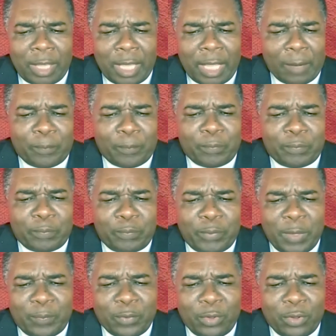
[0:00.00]
help
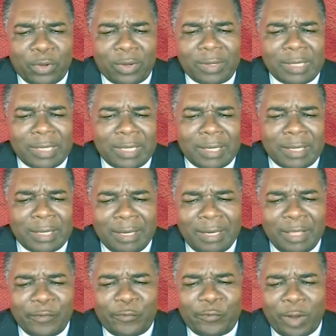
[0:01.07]
people
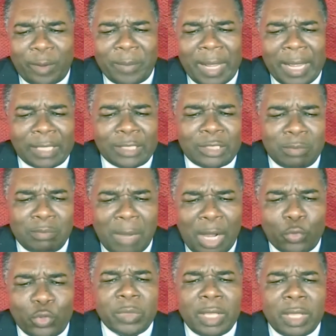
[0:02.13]
live from hand to
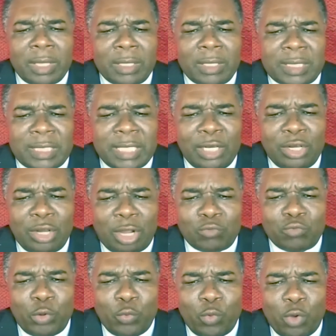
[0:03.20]
mouth, still
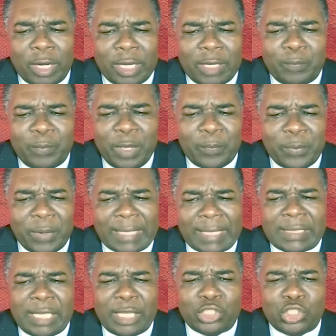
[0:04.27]
not rewarding people
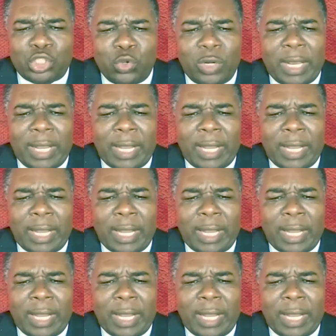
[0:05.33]
as they should.